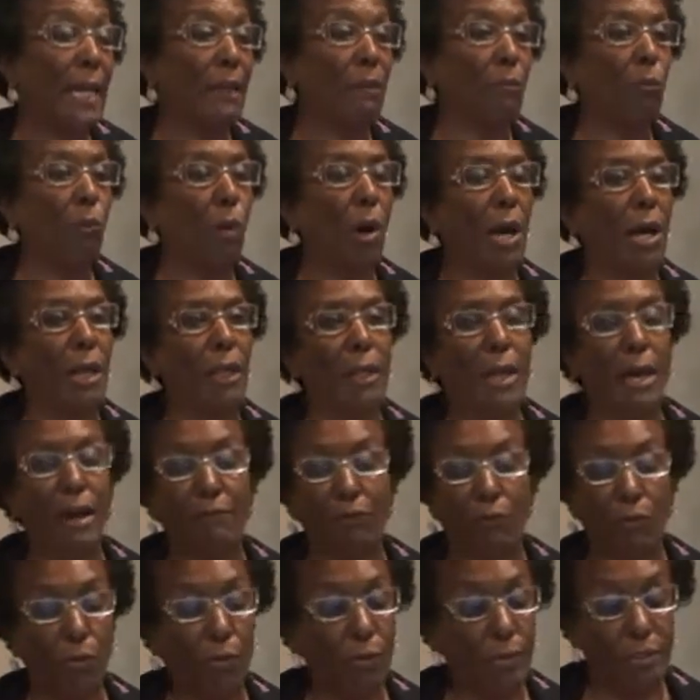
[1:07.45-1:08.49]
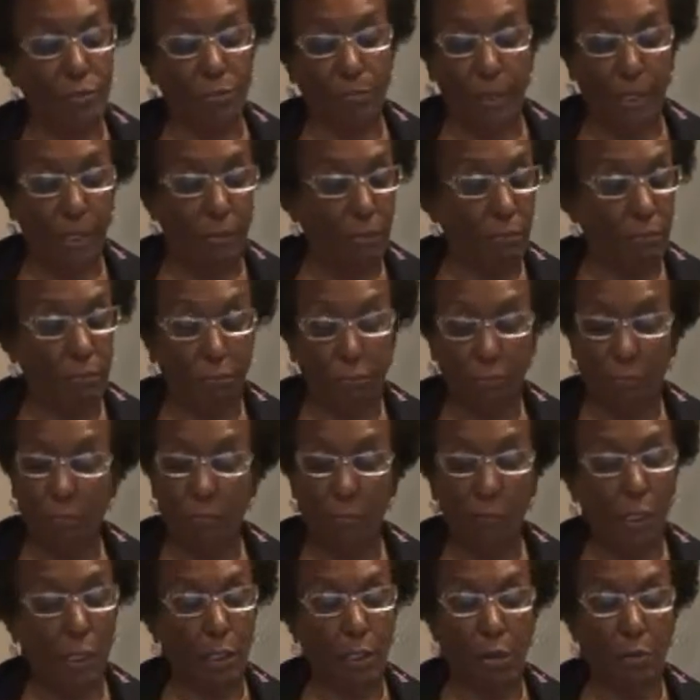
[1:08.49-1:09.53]
And while I've always been,
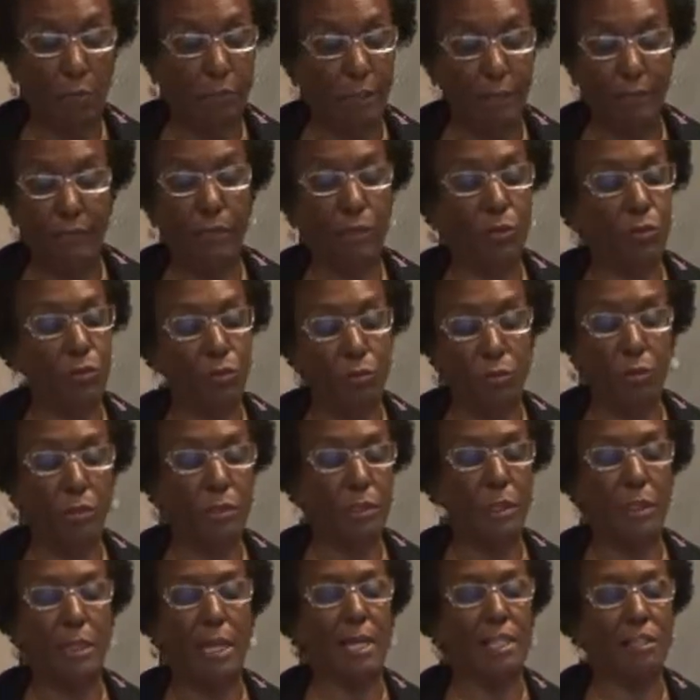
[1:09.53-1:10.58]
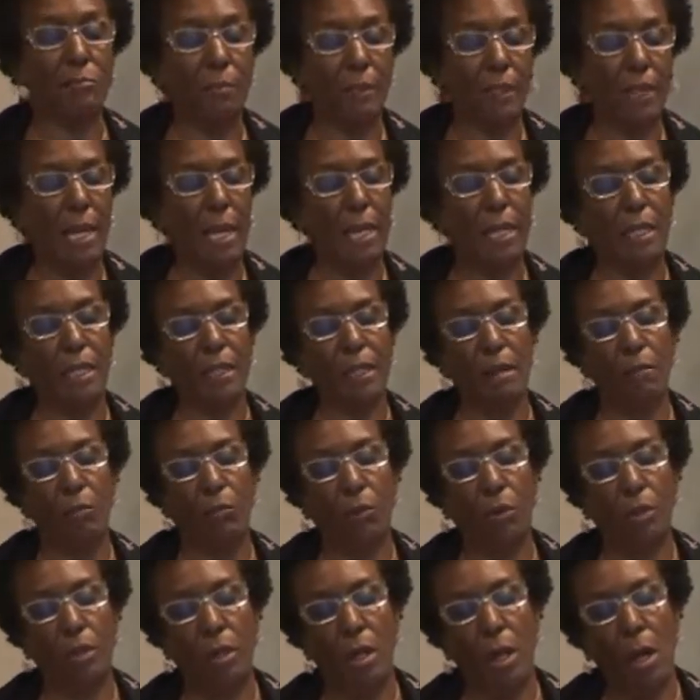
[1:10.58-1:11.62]
giving towards and explicating them
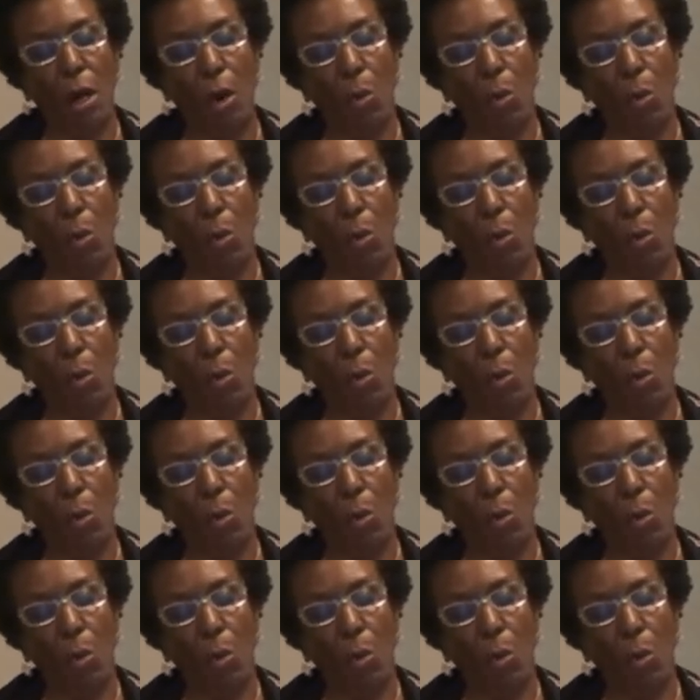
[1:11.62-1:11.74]
on